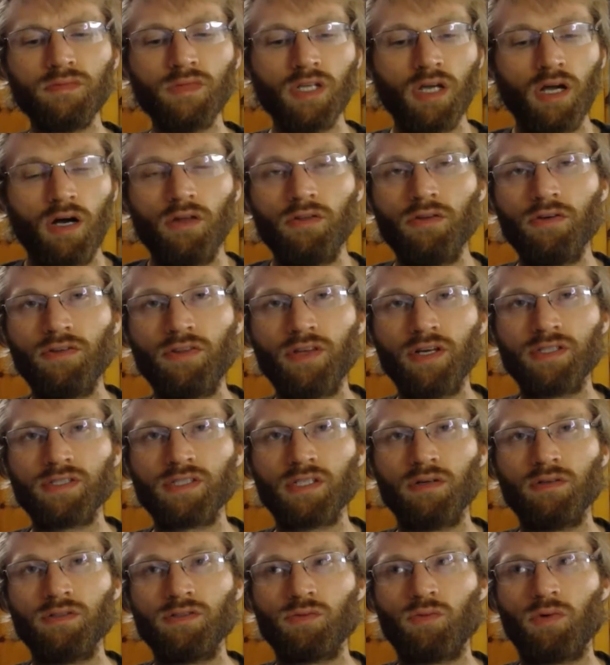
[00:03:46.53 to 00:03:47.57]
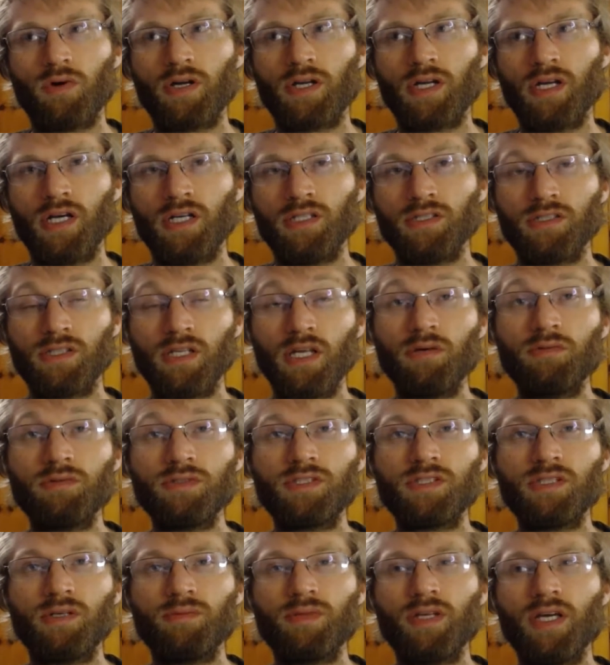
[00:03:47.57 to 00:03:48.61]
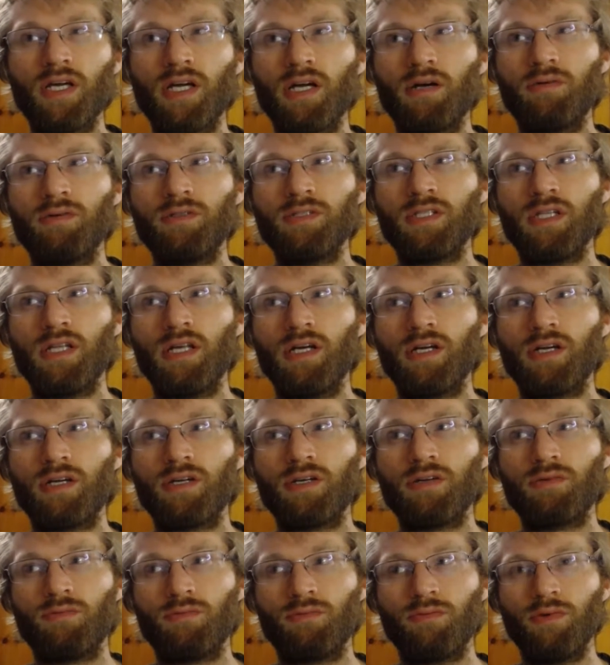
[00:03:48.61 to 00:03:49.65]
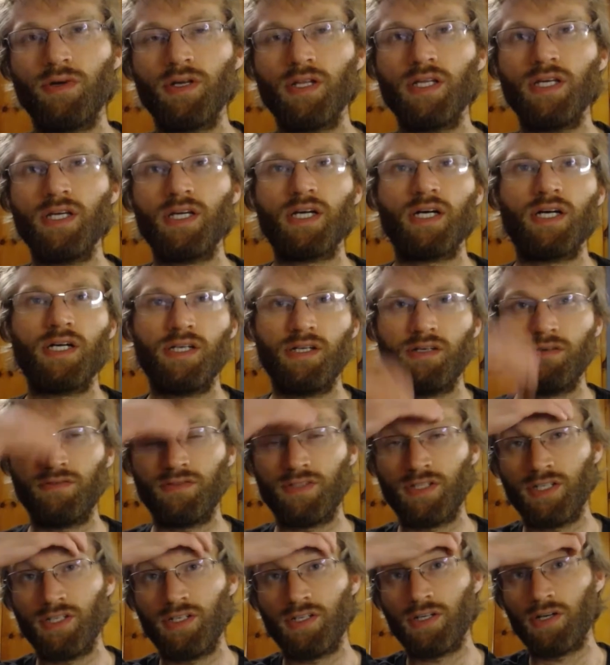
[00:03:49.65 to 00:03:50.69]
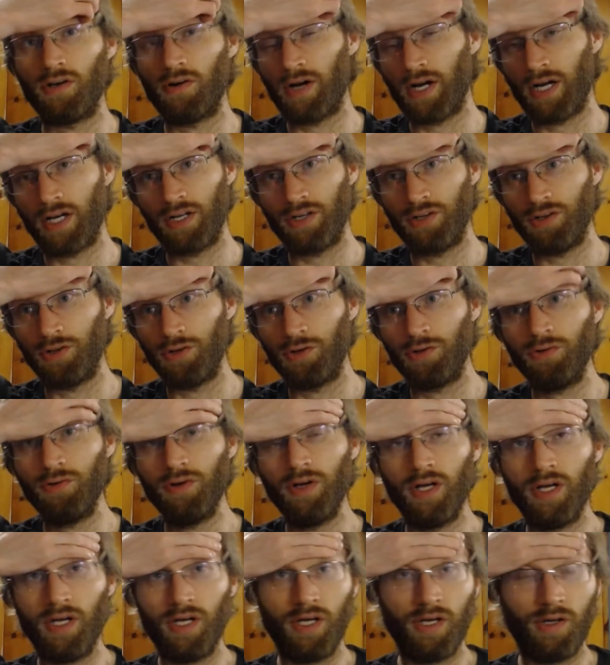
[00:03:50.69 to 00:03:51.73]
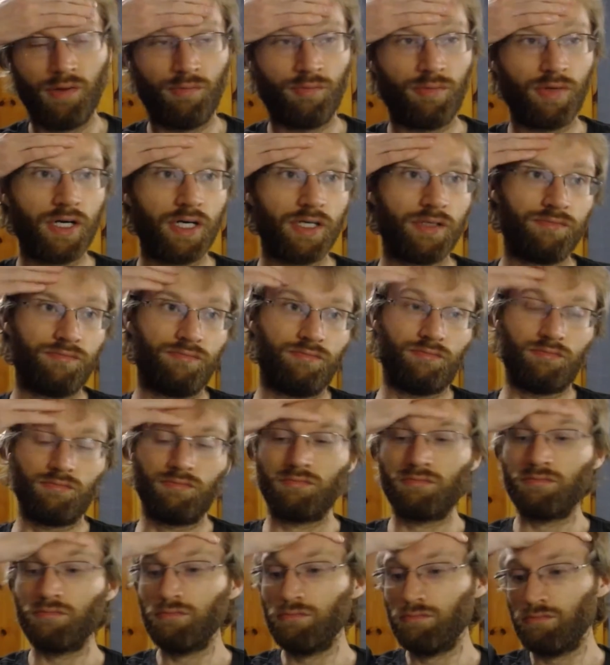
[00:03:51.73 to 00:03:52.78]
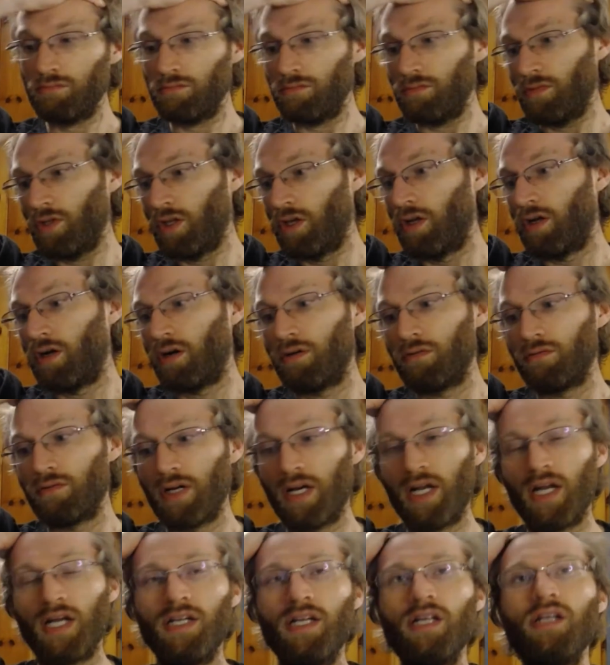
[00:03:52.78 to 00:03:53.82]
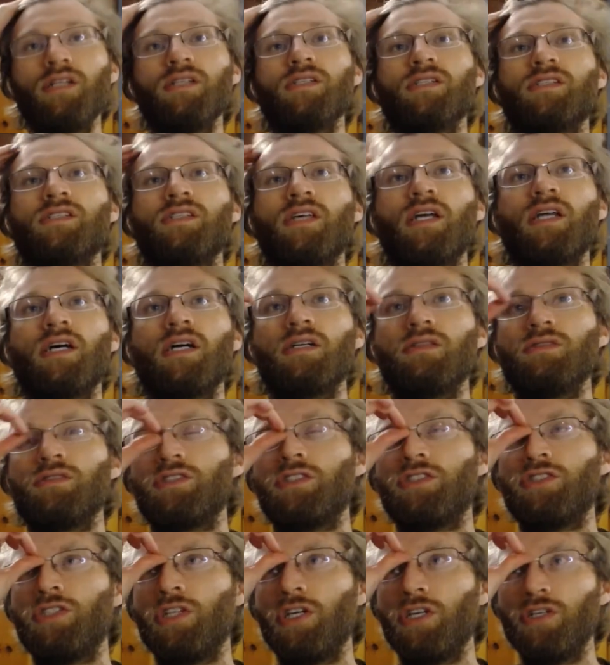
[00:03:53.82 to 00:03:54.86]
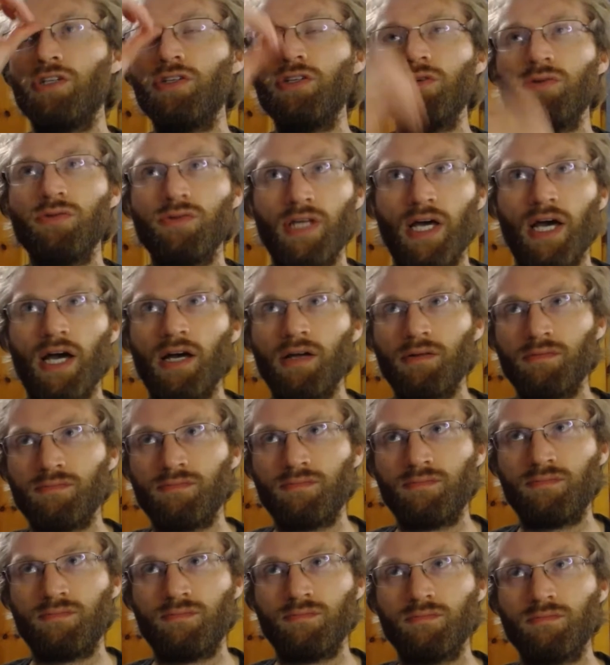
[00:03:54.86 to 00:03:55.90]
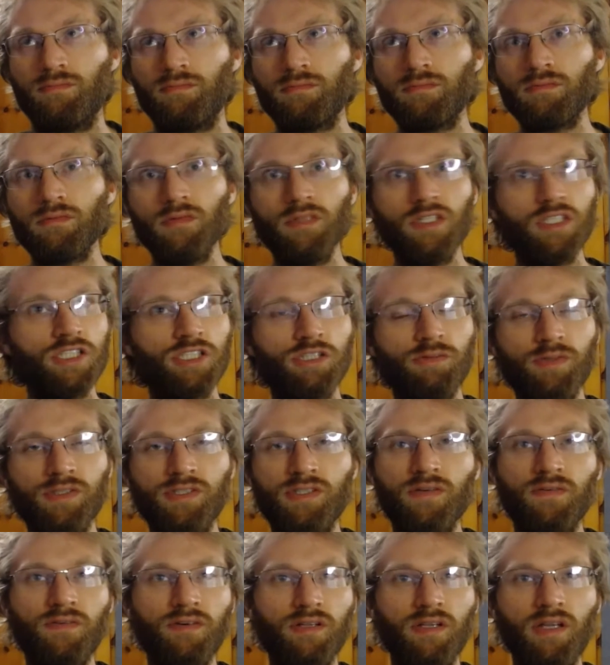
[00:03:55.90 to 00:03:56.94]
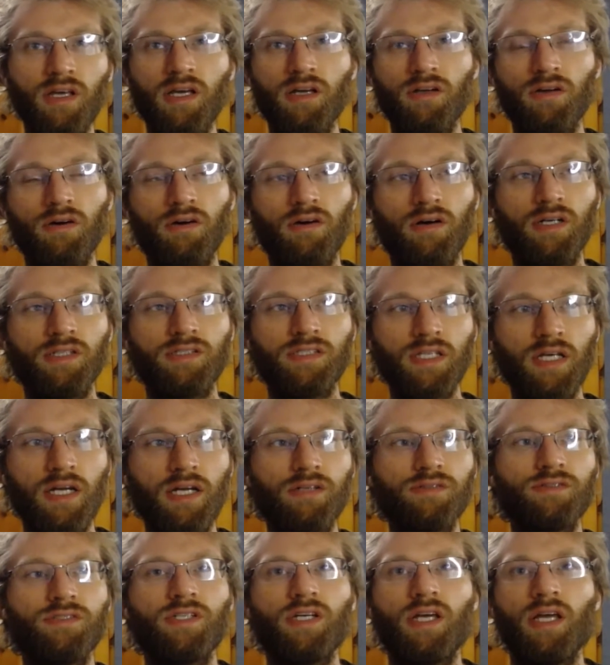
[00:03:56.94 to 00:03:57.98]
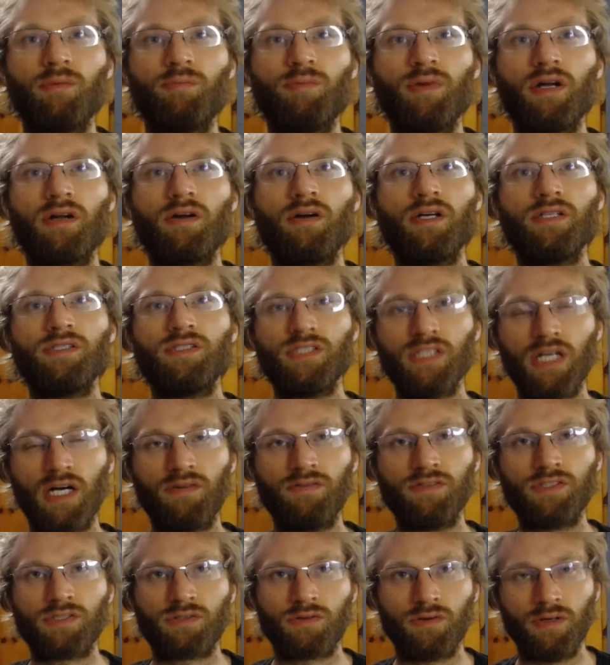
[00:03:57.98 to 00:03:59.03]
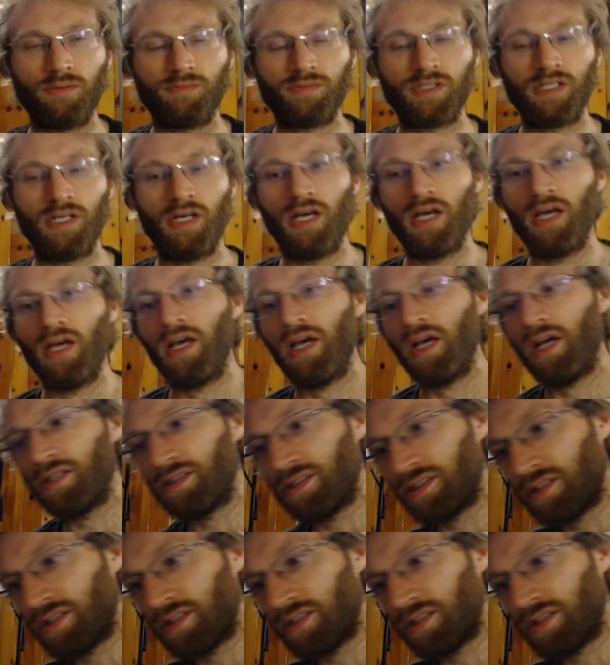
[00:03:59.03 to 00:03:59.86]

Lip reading: Other things I was working on, so that was something I was like really kind of didn't know how to do, but and I didn't set out to do that specifically at all. I set out to get better at JavaScript and